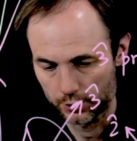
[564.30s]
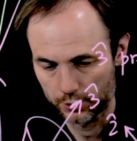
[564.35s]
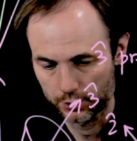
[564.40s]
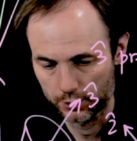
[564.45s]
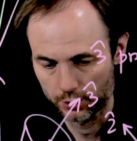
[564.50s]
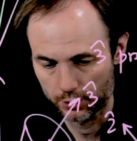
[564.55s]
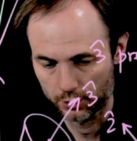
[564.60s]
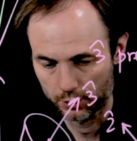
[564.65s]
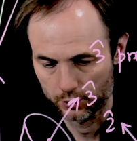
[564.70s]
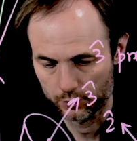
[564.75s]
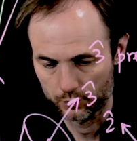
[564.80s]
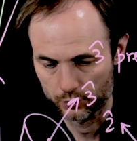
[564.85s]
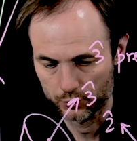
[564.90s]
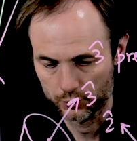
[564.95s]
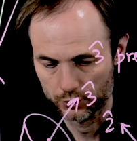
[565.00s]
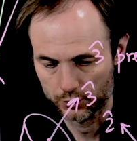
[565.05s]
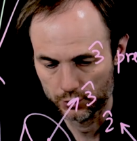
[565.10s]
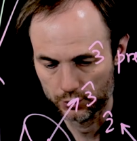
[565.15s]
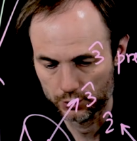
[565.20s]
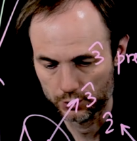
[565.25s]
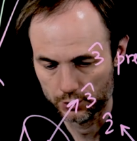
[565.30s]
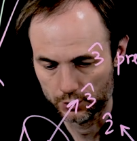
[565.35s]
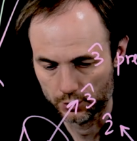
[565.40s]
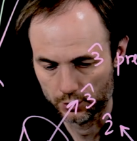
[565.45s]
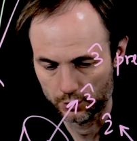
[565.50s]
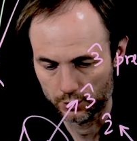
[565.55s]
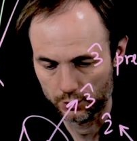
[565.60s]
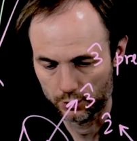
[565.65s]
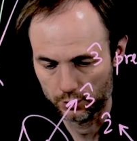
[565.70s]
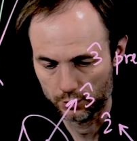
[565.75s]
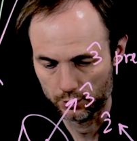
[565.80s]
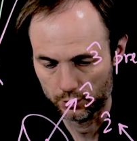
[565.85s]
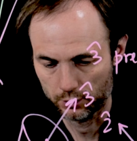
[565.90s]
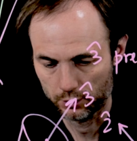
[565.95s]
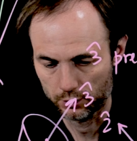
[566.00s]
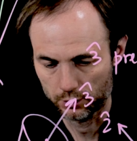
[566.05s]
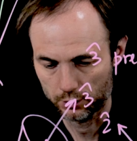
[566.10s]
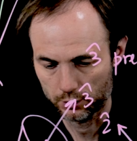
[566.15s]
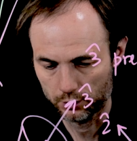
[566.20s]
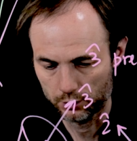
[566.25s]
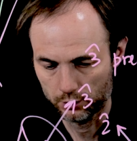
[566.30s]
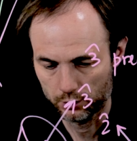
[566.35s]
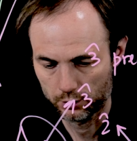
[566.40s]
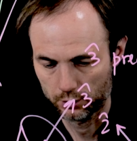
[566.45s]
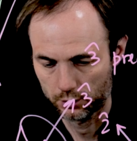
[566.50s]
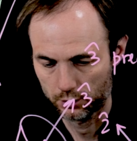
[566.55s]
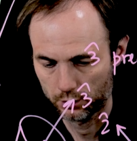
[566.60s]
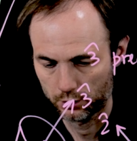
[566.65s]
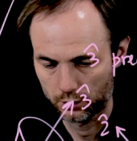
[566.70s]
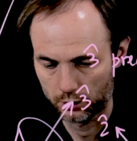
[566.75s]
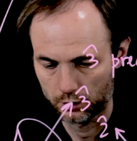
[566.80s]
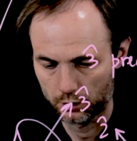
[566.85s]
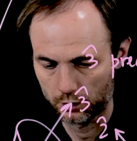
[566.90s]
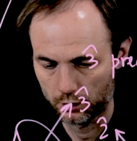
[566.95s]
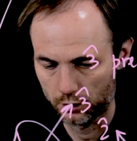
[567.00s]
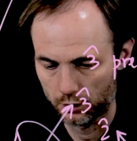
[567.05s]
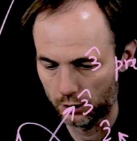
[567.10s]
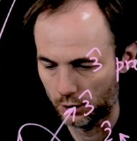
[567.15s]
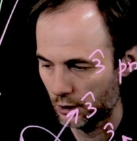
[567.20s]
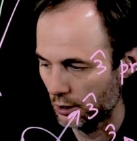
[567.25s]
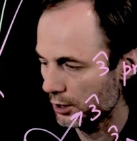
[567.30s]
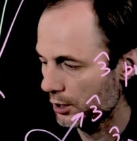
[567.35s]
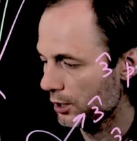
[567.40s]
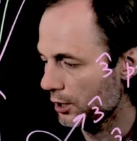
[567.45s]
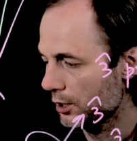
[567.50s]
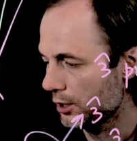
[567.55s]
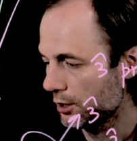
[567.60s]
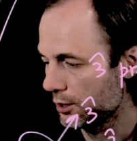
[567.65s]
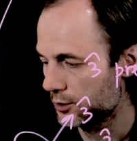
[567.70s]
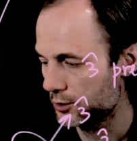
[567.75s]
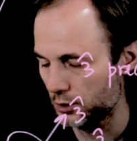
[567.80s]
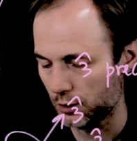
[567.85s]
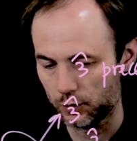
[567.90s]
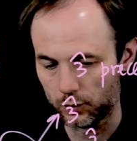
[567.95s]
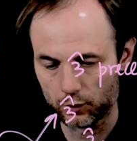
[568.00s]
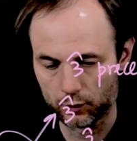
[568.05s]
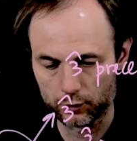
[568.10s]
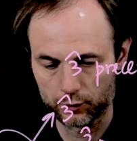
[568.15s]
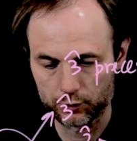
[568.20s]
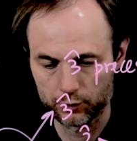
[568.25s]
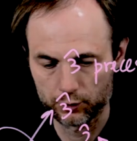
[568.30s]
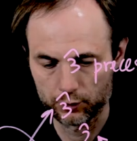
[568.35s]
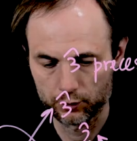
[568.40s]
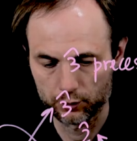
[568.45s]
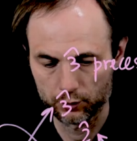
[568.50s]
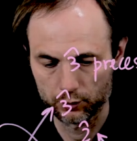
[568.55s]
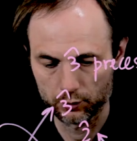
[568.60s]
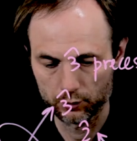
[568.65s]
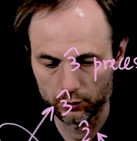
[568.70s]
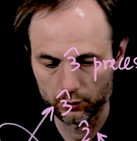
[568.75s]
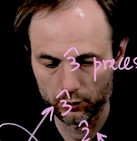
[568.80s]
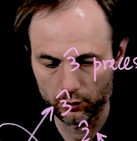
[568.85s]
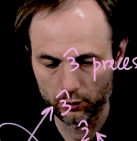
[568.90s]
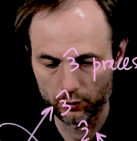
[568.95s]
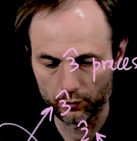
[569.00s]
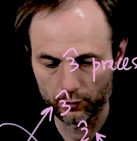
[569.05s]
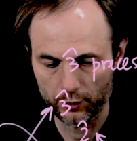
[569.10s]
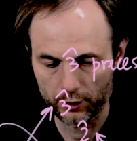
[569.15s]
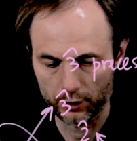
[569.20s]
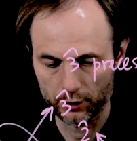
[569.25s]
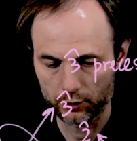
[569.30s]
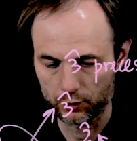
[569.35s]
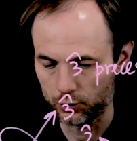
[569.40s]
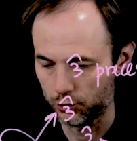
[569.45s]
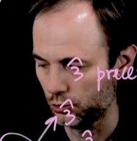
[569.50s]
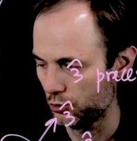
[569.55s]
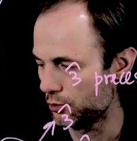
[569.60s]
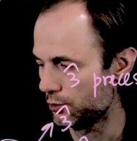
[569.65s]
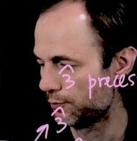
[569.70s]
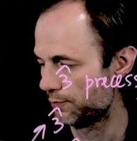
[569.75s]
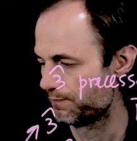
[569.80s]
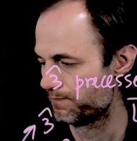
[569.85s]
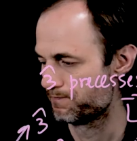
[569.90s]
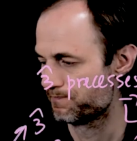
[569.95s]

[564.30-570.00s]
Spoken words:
times sine theta is equal to omega 2.